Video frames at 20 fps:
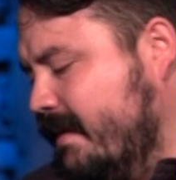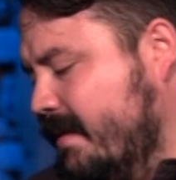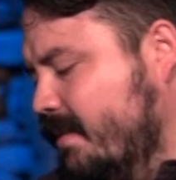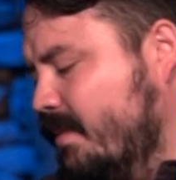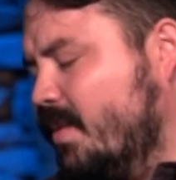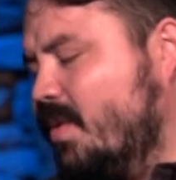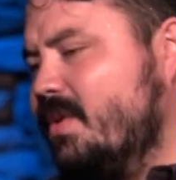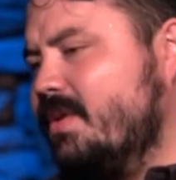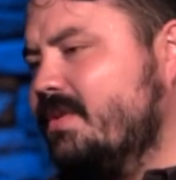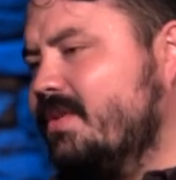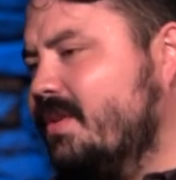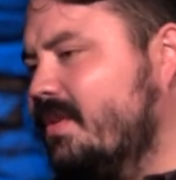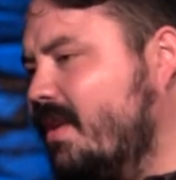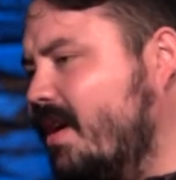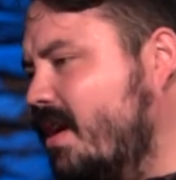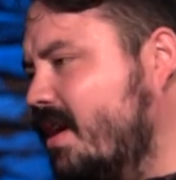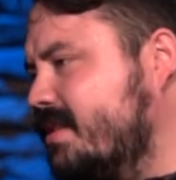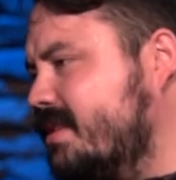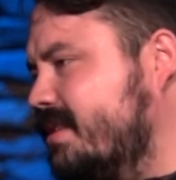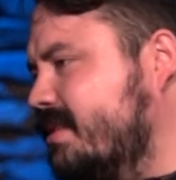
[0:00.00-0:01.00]
Mourn the
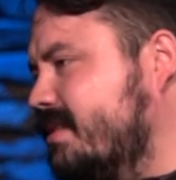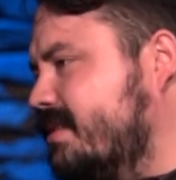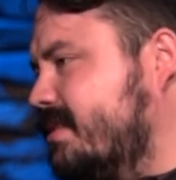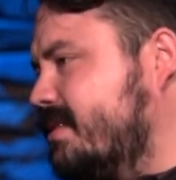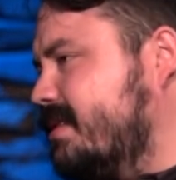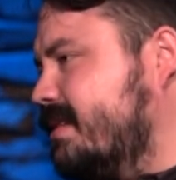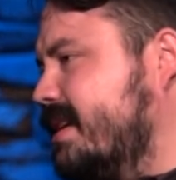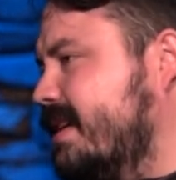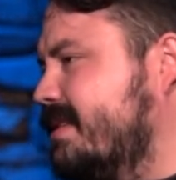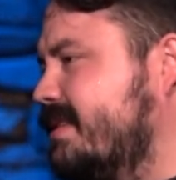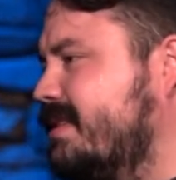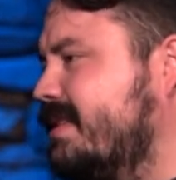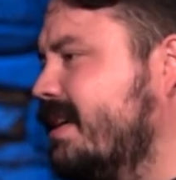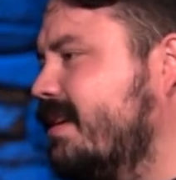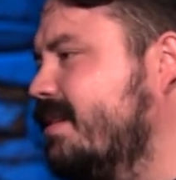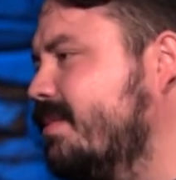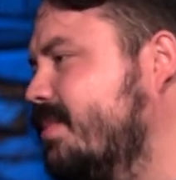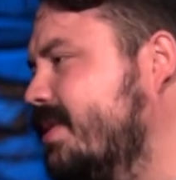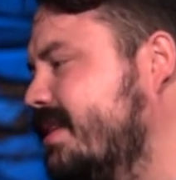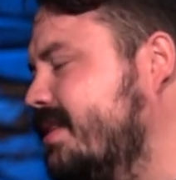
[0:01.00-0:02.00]
losses and
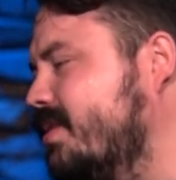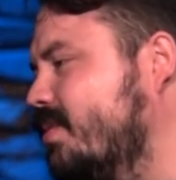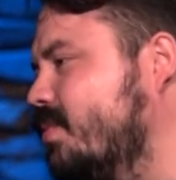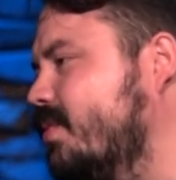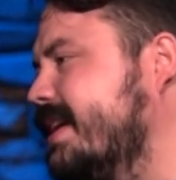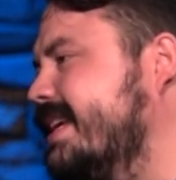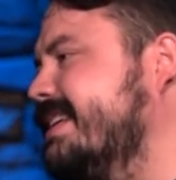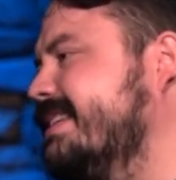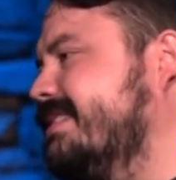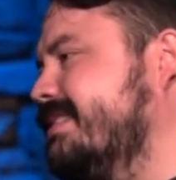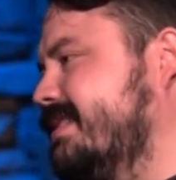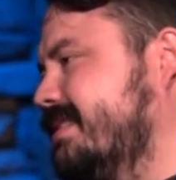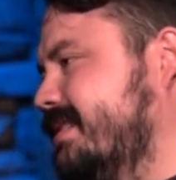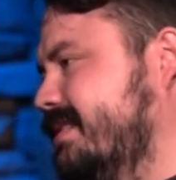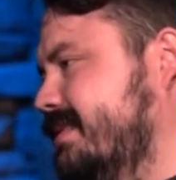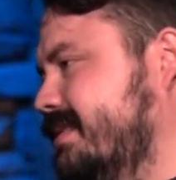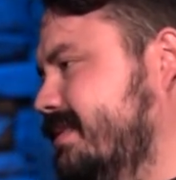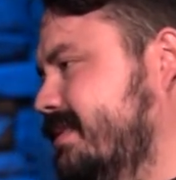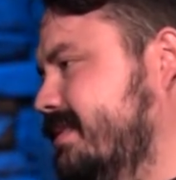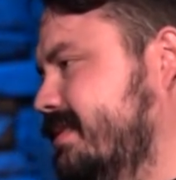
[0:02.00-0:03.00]
celebrate the
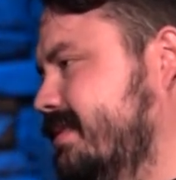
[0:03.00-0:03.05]
wins.